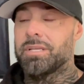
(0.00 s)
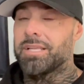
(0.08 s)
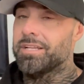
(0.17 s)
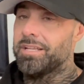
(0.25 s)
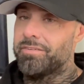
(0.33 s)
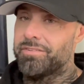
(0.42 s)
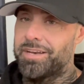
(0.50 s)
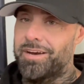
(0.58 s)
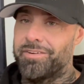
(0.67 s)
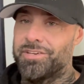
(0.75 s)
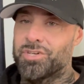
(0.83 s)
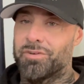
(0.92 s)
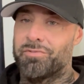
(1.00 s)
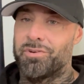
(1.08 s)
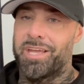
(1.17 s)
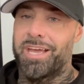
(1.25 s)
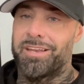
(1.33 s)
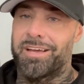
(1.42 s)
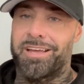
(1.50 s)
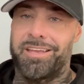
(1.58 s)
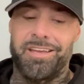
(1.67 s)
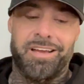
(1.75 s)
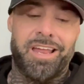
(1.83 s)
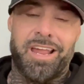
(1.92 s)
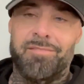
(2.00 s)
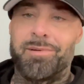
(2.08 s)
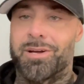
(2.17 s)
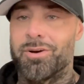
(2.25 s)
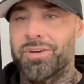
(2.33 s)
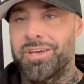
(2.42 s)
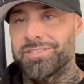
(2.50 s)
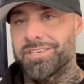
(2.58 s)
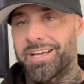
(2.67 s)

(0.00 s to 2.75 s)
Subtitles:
Not that I'll never eat junk food again. Like I gotta have my cookies,